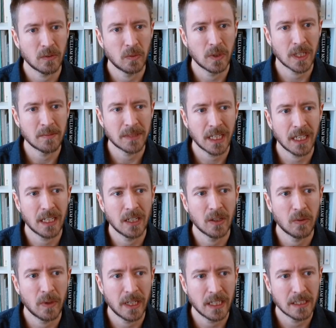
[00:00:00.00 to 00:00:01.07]
what I'm taking
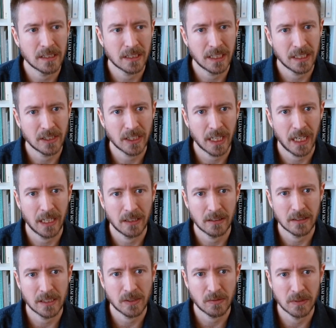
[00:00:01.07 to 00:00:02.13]
away as an
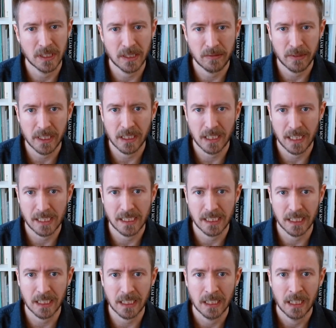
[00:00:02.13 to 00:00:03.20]
educator is really
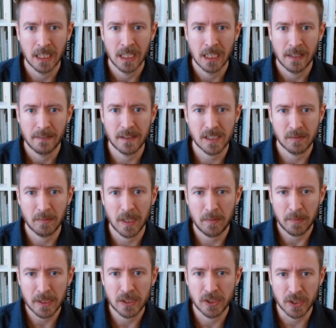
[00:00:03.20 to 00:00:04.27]
realizing this might
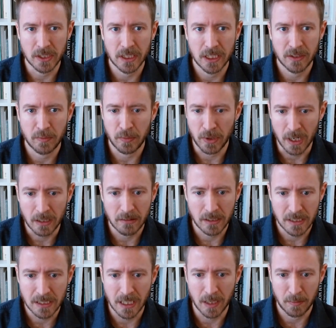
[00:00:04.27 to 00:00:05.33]
be a journey of
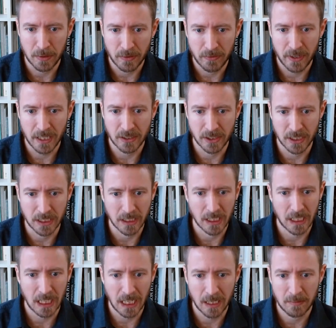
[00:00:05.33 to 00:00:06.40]
progress, not perfection.
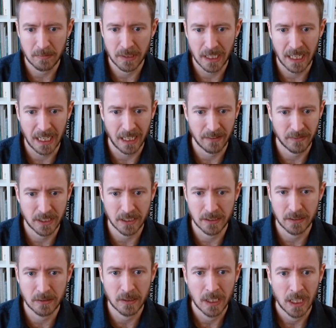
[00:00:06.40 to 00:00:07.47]
Like I'm going to have
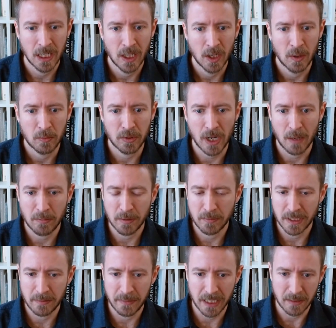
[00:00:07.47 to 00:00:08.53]
to
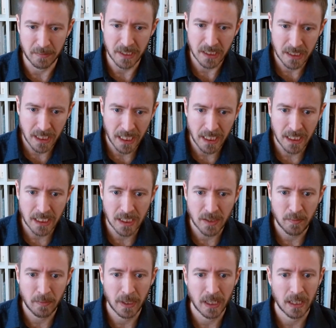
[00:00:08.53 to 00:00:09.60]
probably make mistakes,
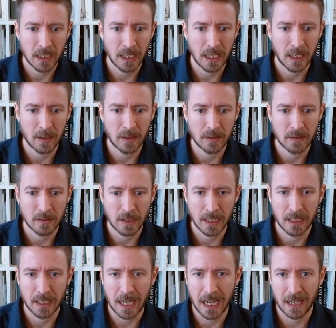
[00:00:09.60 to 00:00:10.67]
but and
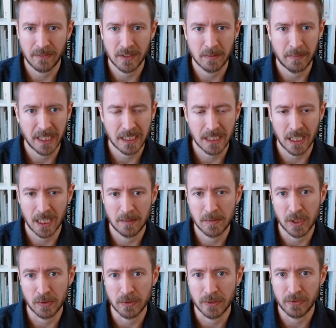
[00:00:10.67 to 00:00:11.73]
and have to make time
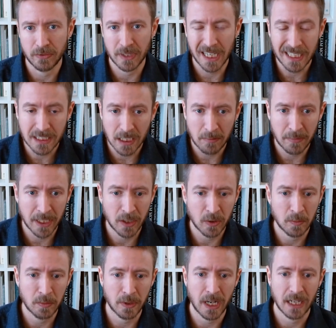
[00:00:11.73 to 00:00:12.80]
to reflect on my own
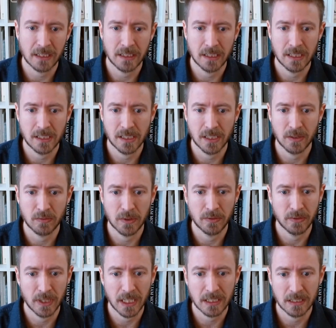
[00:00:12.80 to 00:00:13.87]
practice and
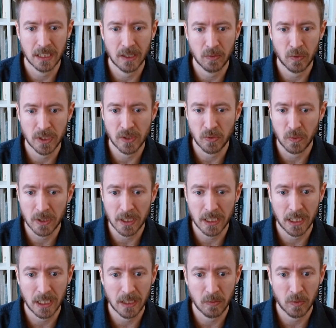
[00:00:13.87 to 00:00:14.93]
reflect on what's
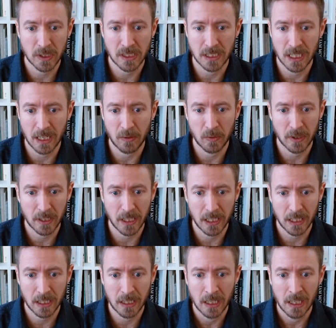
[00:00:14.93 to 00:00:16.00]
working and what's not
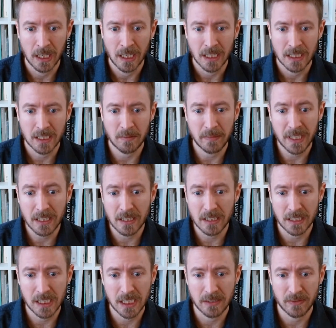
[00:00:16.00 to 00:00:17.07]
working to meet the
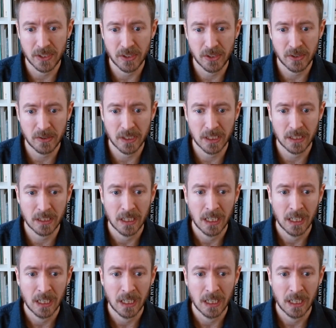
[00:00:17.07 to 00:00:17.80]
needs of a student.